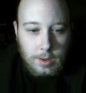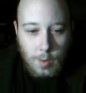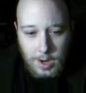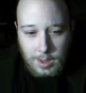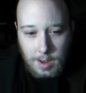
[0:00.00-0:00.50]
The
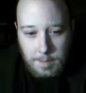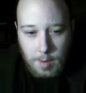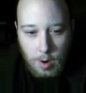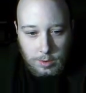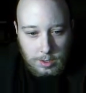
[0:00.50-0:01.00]
way that
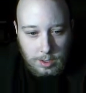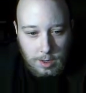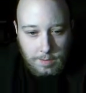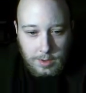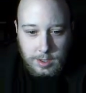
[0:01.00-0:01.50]

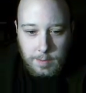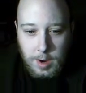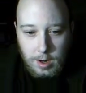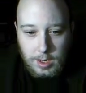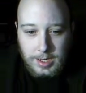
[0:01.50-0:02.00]
most of us
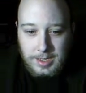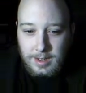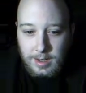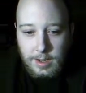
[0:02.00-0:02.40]
Americans